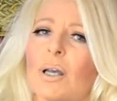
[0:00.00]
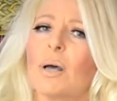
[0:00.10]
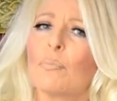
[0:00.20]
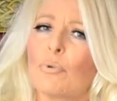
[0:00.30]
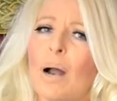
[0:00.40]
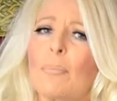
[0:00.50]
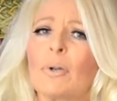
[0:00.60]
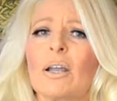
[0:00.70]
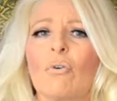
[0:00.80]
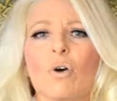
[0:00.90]

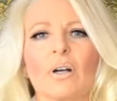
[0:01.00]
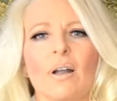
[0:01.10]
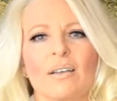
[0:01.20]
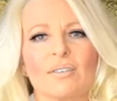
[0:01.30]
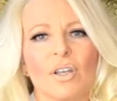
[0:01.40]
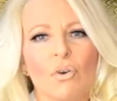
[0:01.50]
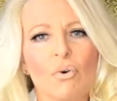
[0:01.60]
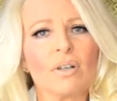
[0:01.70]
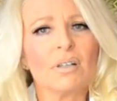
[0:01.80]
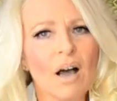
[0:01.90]
Properly organizing
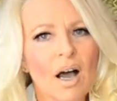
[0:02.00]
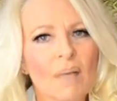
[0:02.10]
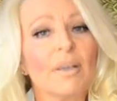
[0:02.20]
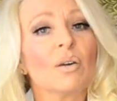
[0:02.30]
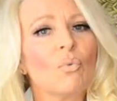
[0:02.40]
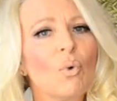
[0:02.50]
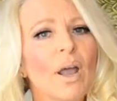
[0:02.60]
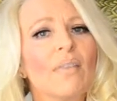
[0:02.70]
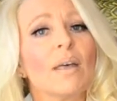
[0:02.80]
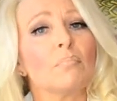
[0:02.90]
your time in a
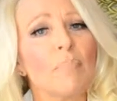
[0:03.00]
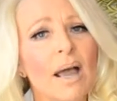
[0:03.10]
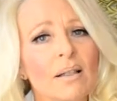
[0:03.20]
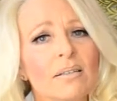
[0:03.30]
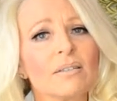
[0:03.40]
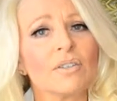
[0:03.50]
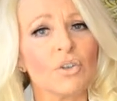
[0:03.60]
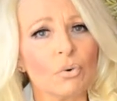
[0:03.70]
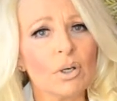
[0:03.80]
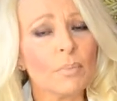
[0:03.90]
way that balances
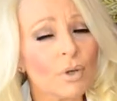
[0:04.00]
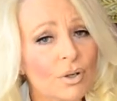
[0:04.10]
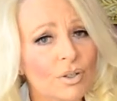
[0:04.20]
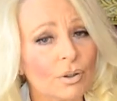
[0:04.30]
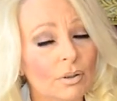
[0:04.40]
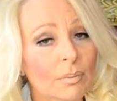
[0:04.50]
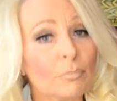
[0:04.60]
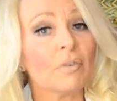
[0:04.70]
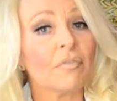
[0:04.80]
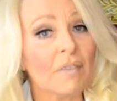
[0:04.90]
your personal,
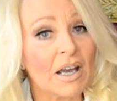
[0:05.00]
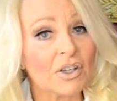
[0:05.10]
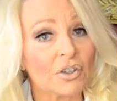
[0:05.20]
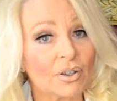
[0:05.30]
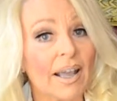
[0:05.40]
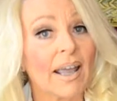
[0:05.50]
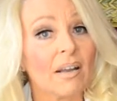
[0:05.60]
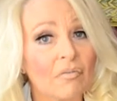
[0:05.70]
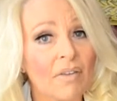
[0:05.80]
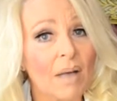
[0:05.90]
professional,
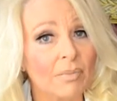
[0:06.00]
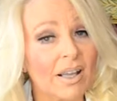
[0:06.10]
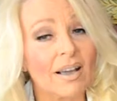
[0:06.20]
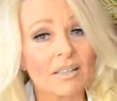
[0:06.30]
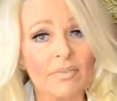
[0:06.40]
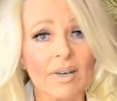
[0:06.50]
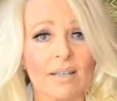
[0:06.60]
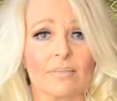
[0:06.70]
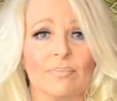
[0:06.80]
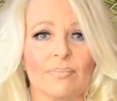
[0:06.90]
and family
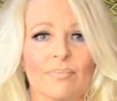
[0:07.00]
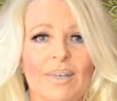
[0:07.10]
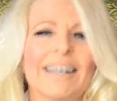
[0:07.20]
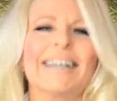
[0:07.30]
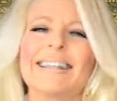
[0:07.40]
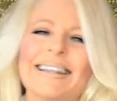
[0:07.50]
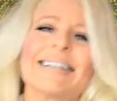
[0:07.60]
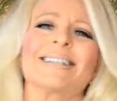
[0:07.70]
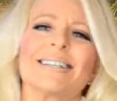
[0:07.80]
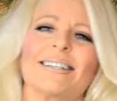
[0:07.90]
activities.
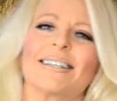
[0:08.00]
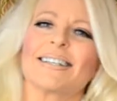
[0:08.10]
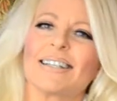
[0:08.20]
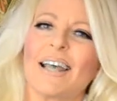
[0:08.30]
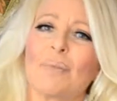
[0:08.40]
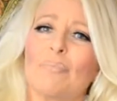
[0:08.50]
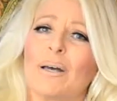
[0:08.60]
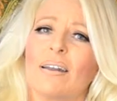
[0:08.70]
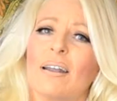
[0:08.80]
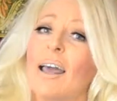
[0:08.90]
This is easy to say,
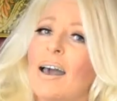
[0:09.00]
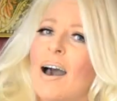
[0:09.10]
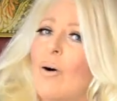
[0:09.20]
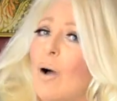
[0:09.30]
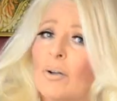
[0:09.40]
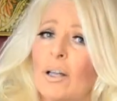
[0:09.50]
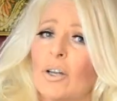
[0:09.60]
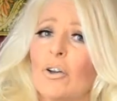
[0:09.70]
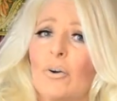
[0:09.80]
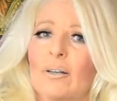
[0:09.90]
but how can
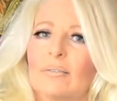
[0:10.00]
you do it?